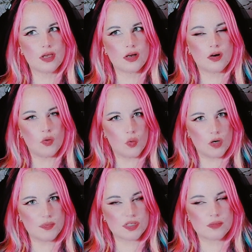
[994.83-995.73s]

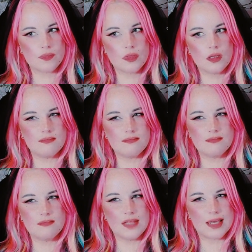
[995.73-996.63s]
corpse,
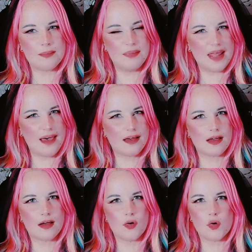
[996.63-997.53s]
like black
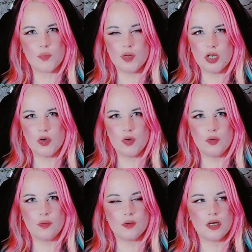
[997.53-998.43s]
or
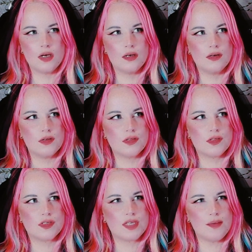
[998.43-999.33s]
blue.
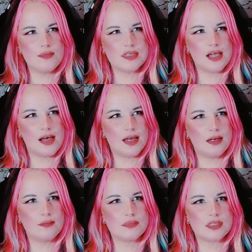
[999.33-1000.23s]

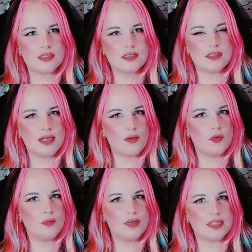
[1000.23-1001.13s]
Sometimes there
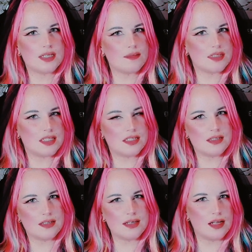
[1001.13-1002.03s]
would be some
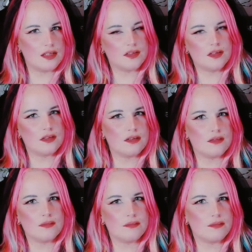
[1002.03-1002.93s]

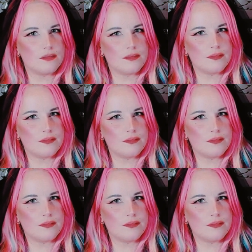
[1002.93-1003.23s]
skeleton